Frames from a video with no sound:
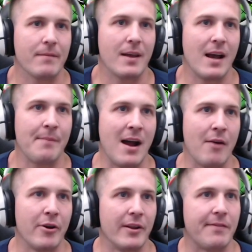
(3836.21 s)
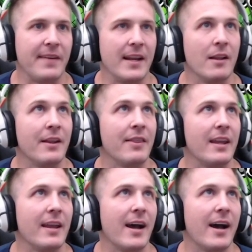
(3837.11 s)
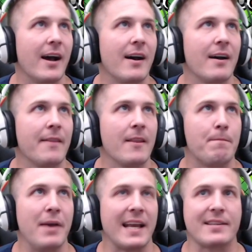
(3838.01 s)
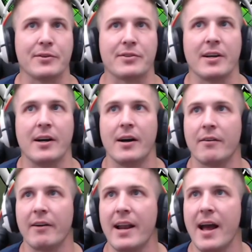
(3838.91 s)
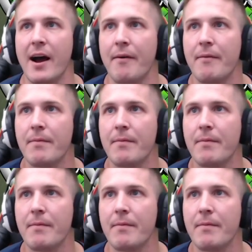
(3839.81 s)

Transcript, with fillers: I'm not really feeling the uh, the Pixel song right now.